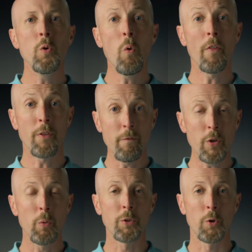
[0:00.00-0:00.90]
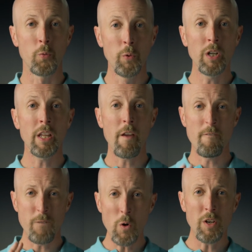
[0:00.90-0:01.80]
want the viewer to really
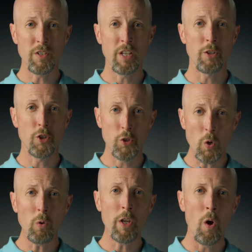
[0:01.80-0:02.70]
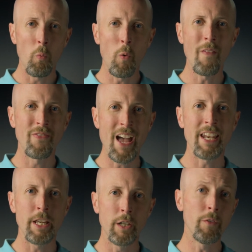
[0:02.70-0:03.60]
focus in solely on what
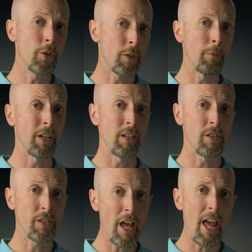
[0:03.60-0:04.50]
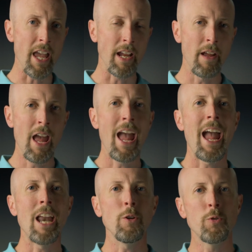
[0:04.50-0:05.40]
that interview subject is saying,
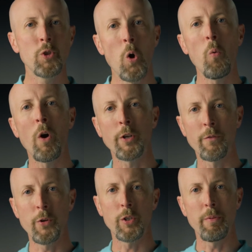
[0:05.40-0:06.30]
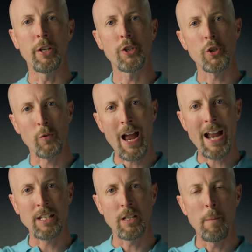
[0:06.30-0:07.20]
and you don't want your viewer to be
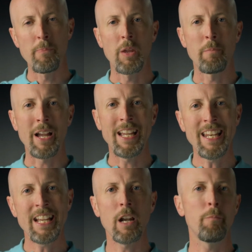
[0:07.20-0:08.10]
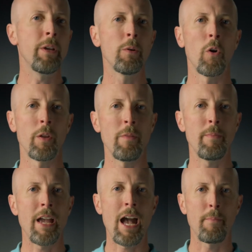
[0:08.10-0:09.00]
distracted by any kind of B-roll that may
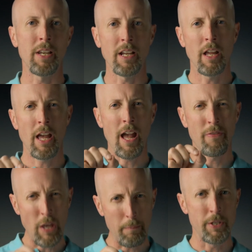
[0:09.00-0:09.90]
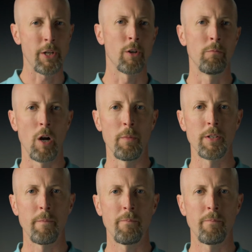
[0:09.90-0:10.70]
be happening at that particular moment.